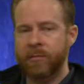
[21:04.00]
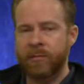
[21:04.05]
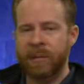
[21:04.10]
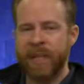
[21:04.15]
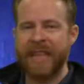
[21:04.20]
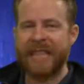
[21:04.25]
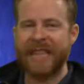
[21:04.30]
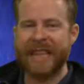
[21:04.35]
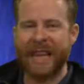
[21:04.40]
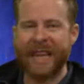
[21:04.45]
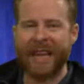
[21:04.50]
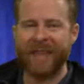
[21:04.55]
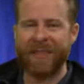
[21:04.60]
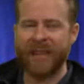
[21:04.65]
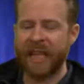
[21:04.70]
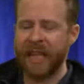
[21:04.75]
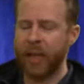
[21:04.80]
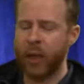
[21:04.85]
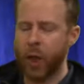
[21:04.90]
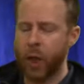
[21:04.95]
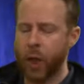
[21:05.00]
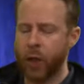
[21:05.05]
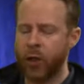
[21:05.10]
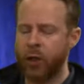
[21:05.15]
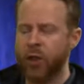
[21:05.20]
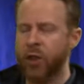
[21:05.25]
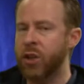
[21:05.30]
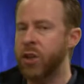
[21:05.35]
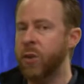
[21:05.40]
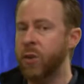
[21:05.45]
is kind of like a
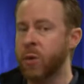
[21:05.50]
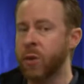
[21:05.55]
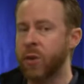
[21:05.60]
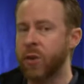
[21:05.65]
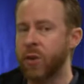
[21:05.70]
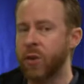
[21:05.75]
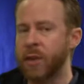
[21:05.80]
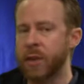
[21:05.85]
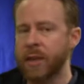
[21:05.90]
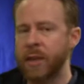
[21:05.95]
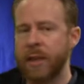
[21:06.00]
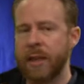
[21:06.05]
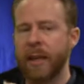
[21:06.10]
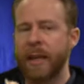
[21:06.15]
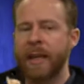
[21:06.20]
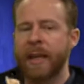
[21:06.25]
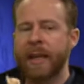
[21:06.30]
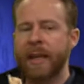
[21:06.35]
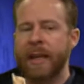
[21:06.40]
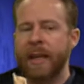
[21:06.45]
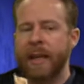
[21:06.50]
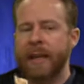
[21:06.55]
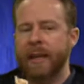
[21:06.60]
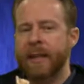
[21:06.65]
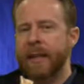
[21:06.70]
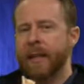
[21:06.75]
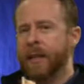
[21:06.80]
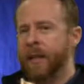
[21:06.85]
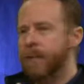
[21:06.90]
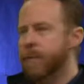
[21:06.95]
large tooth.
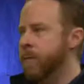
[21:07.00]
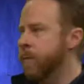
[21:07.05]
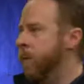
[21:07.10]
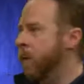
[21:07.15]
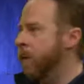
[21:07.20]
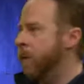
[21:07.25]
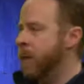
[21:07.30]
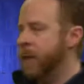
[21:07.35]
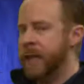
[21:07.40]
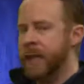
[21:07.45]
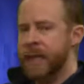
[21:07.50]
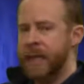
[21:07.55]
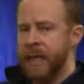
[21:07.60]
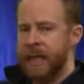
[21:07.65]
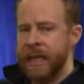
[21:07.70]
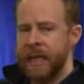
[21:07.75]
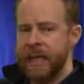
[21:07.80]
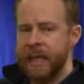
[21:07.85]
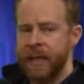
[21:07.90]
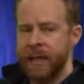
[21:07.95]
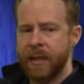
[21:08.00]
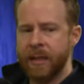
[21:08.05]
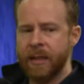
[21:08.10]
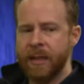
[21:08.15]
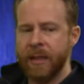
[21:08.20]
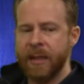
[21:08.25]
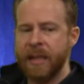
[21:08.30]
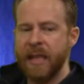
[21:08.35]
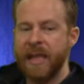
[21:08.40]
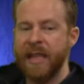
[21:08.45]
What would they need
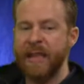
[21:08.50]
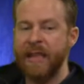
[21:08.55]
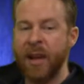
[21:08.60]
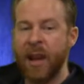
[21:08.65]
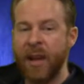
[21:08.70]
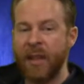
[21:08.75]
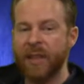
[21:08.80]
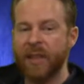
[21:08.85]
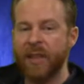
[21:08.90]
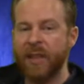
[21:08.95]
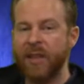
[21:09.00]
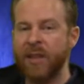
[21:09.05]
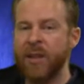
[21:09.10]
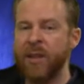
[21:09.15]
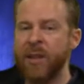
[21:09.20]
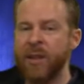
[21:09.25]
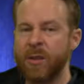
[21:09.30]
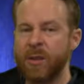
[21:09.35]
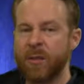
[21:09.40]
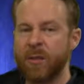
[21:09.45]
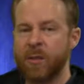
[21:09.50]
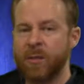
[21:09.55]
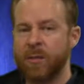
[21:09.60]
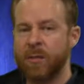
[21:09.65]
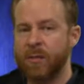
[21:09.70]
these tusks to do?